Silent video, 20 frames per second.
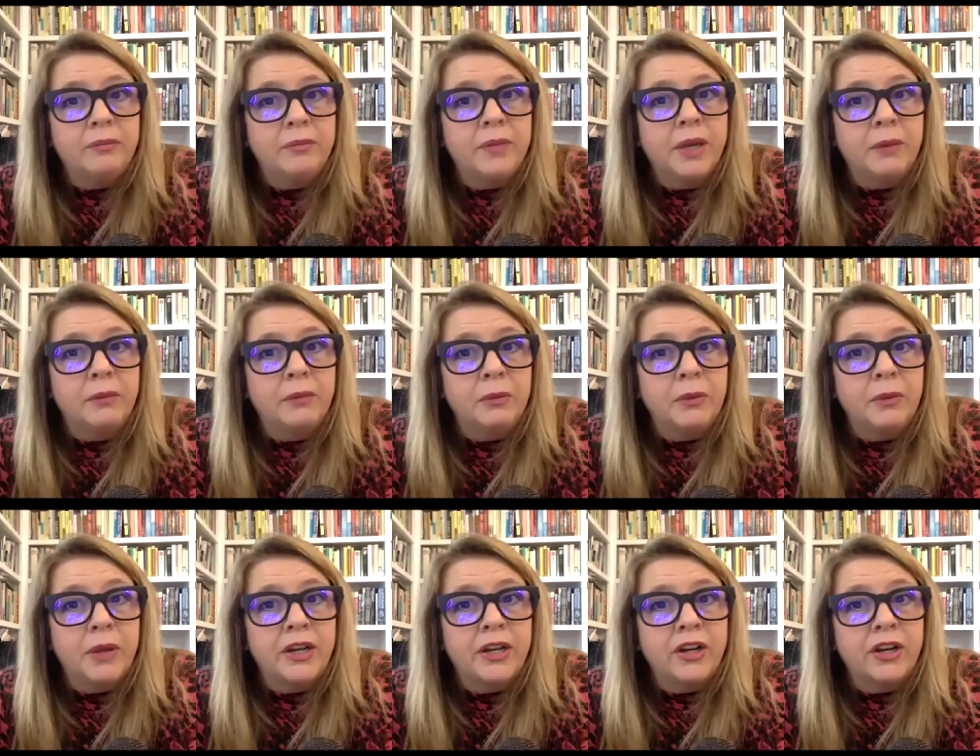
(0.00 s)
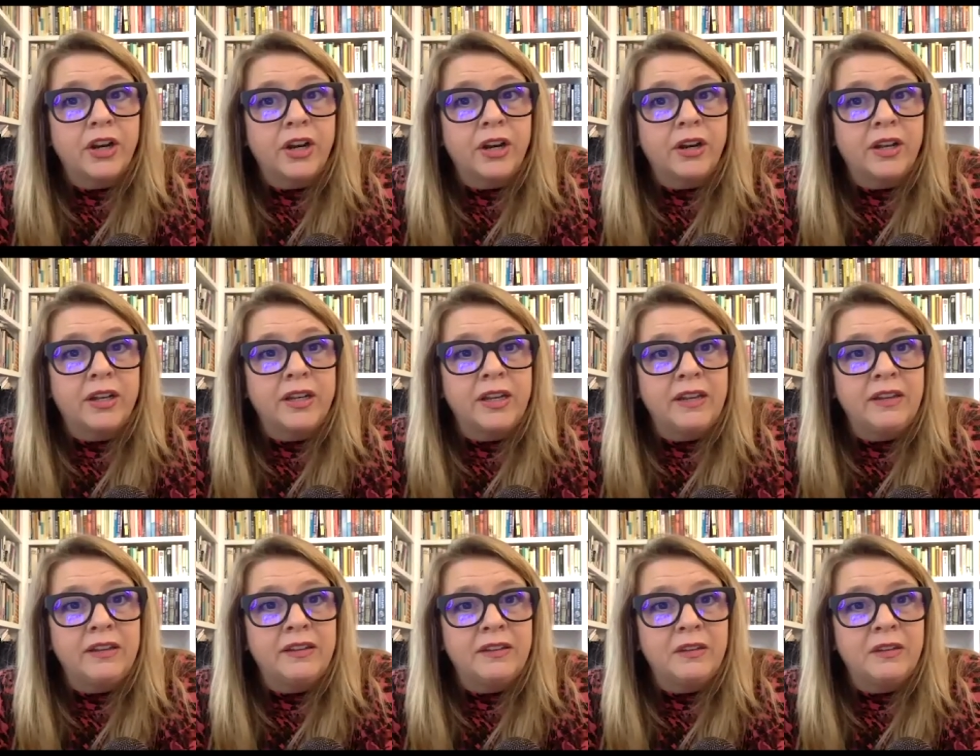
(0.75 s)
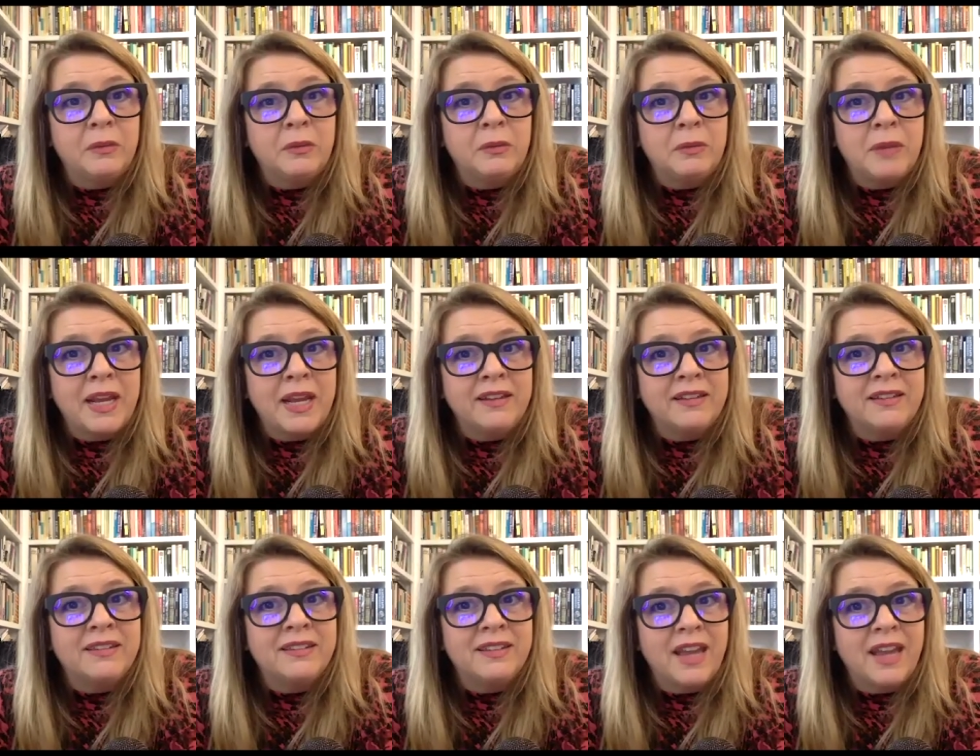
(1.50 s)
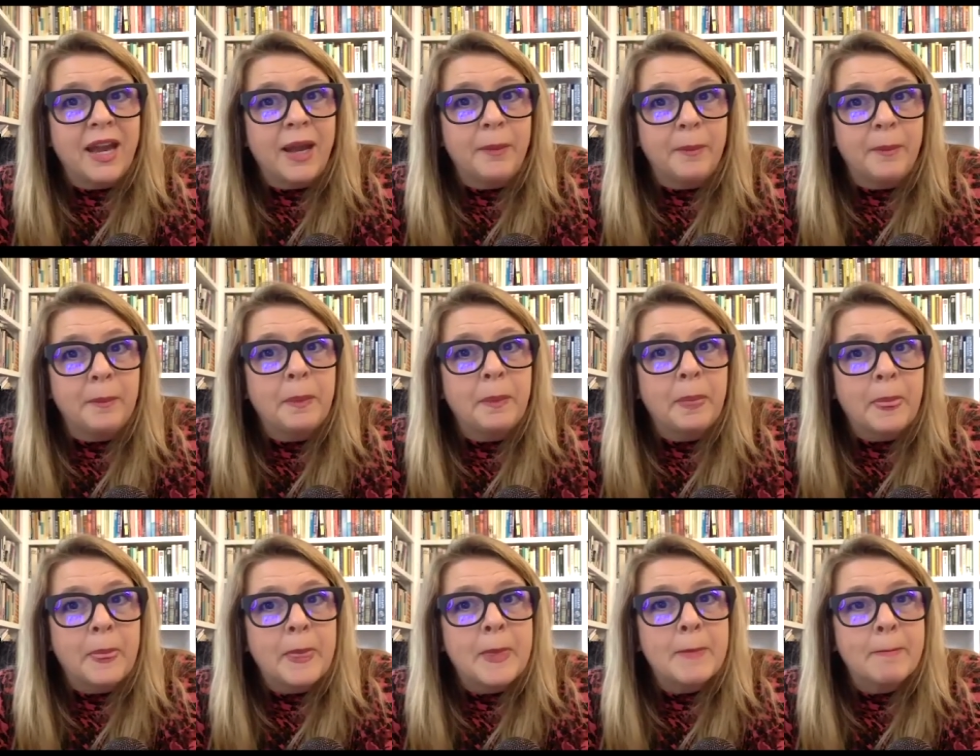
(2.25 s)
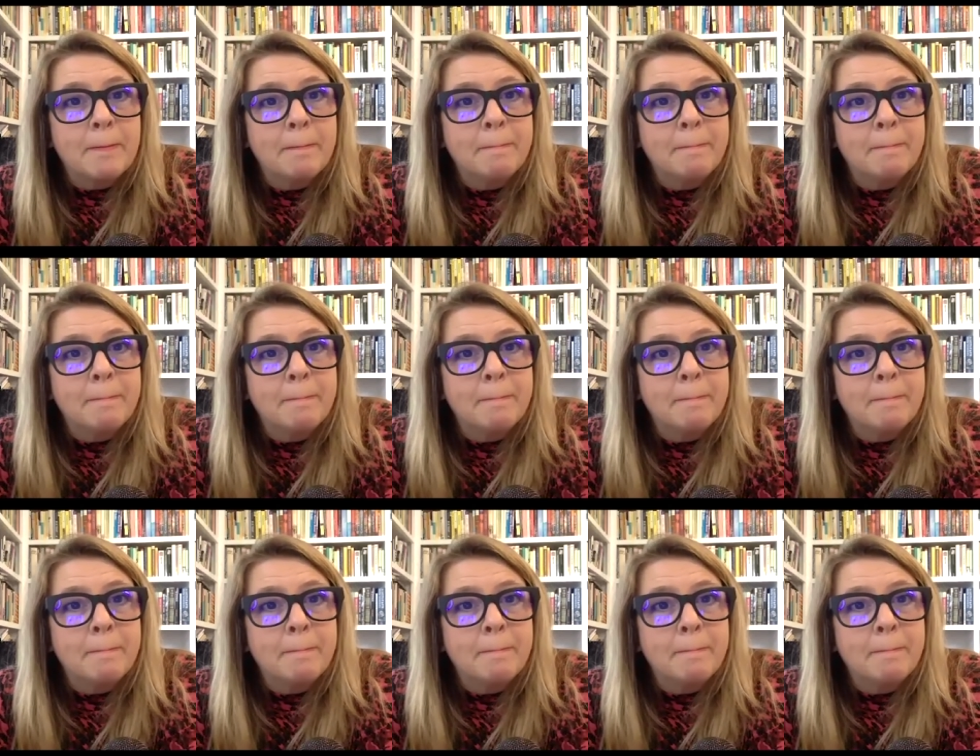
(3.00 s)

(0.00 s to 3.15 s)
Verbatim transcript: becomes a predator and wild animals and they, yeah you